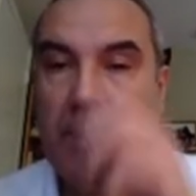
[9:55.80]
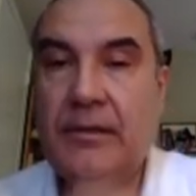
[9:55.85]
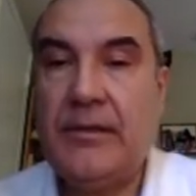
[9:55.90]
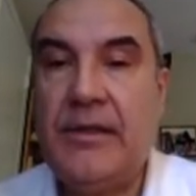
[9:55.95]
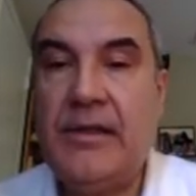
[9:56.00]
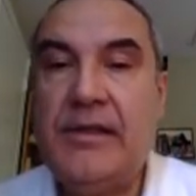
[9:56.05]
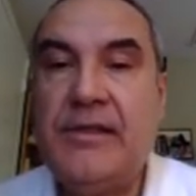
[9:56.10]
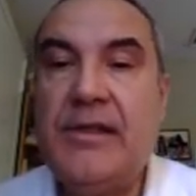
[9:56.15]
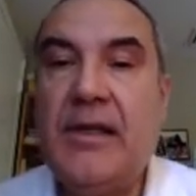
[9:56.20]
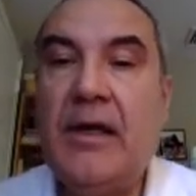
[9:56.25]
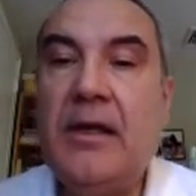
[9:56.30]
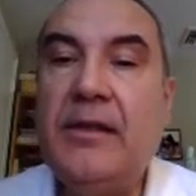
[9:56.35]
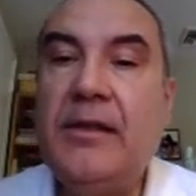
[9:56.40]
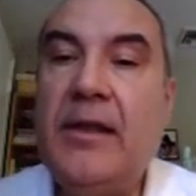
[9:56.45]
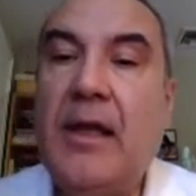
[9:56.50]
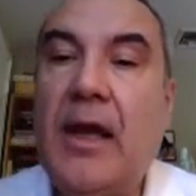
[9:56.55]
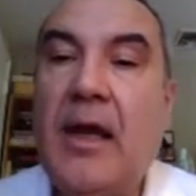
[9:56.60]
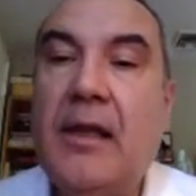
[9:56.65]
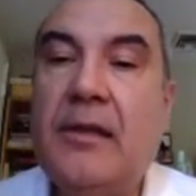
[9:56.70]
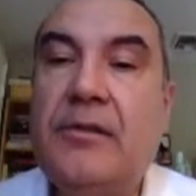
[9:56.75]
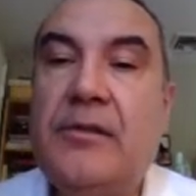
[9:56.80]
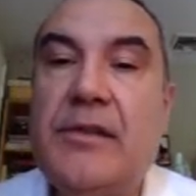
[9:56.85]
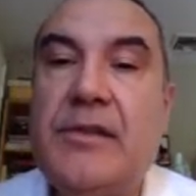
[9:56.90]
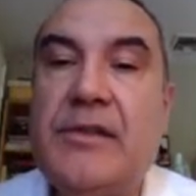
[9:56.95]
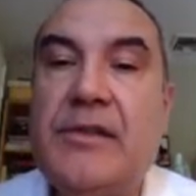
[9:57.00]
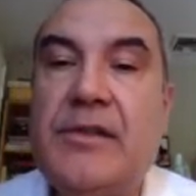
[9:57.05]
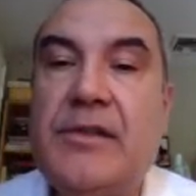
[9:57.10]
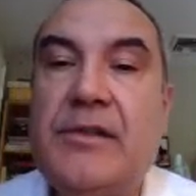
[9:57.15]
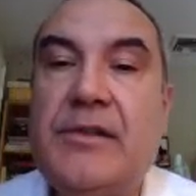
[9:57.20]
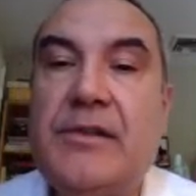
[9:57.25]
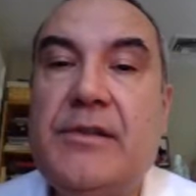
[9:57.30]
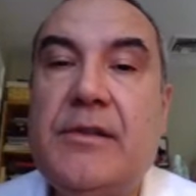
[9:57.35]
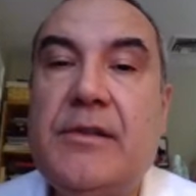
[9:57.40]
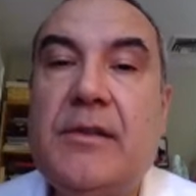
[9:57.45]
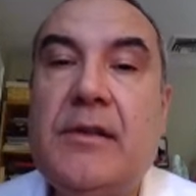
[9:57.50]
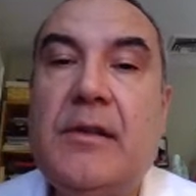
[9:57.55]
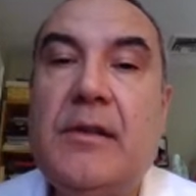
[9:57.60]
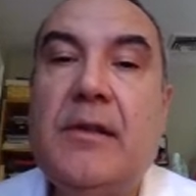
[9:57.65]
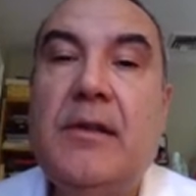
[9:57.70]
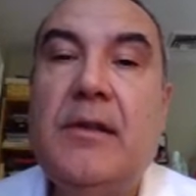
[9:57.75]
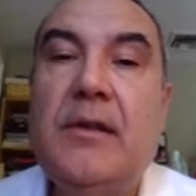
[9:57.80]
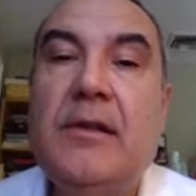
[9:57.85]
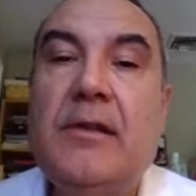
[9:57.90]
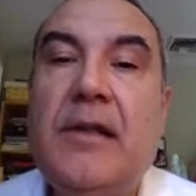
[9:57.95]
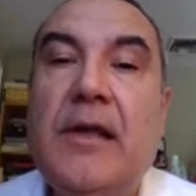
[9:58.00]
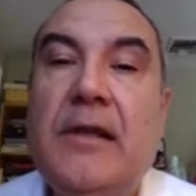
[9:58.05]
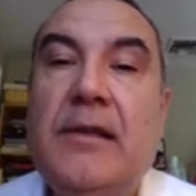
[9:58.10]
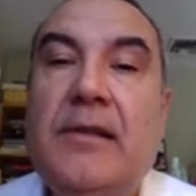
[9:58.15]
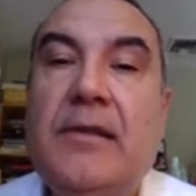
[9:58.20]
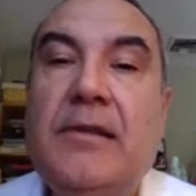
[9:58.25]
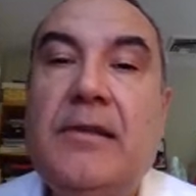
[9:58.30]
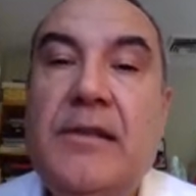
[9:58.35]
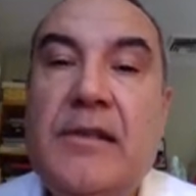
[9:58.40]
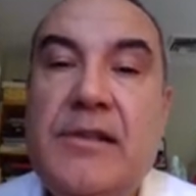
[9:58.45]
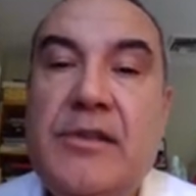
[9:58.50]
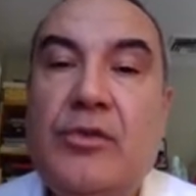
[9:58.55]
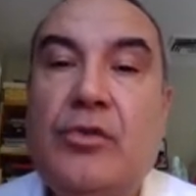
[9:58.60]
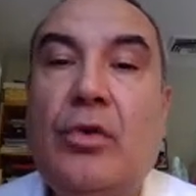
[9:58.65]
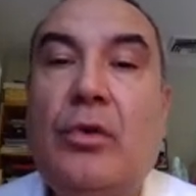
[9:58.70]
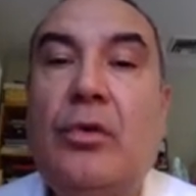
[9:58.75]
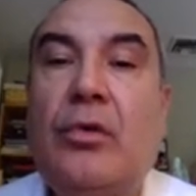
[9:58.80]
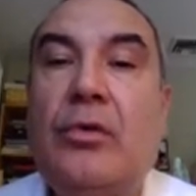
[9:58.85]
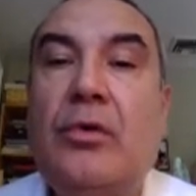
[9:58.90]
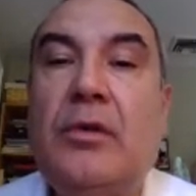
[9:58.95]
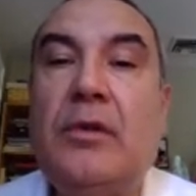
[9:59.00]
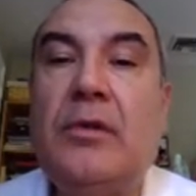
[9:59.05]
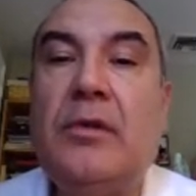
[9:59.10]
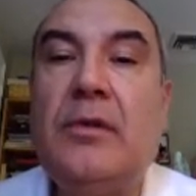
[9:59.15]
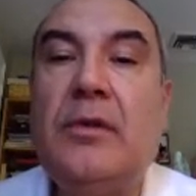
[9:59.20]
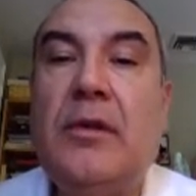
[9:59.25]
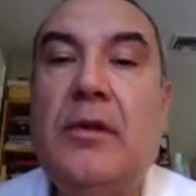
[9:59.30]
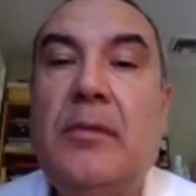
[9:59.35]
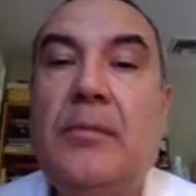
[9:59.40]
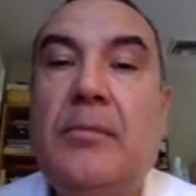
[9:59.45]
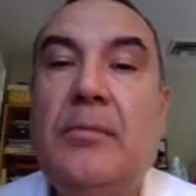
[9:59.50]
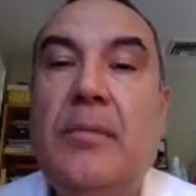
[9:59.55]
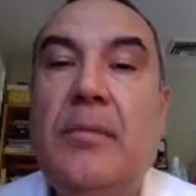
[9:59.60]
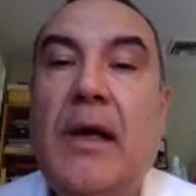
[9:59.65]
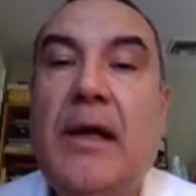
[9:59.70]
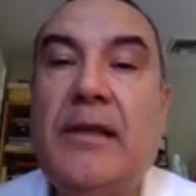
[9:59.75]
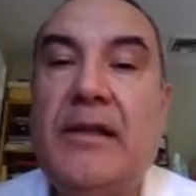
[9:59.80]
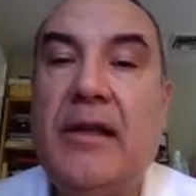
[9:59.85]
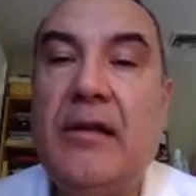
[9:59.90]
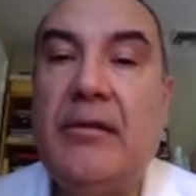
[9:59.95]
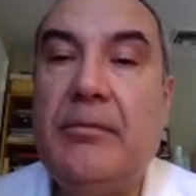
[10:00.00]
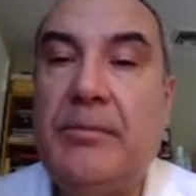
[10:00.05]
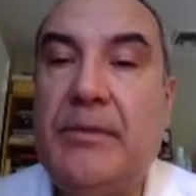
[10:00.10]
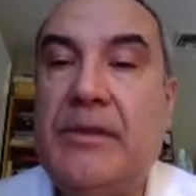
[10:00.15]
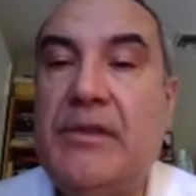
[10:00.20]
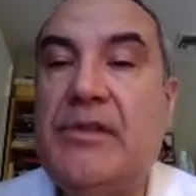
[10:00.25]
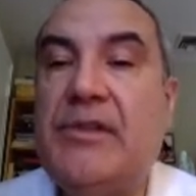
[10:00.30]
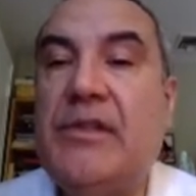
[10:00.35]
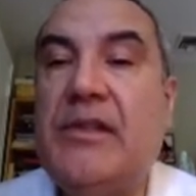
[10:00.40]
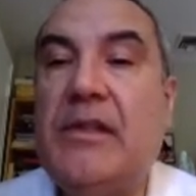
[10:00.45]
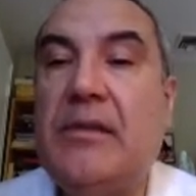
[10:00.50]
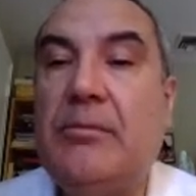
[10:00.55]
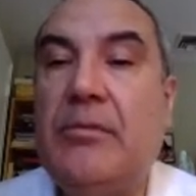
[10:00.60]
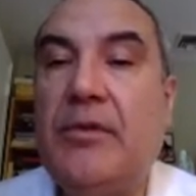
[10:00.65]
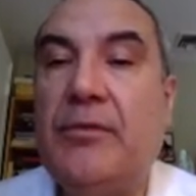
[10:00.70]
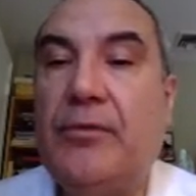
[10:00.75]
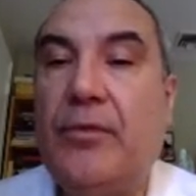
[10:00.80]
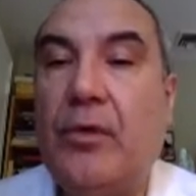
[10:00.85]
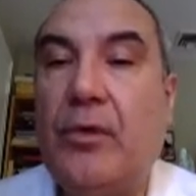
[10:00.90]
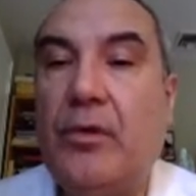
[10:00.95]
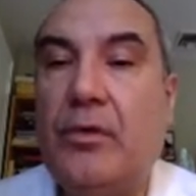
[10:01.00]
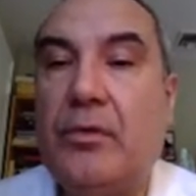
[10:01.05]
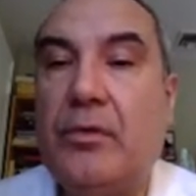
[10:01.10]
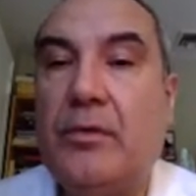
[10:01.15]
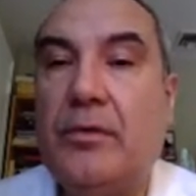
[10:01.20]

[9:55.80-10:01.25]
These are the addresses that this token might have been seen before.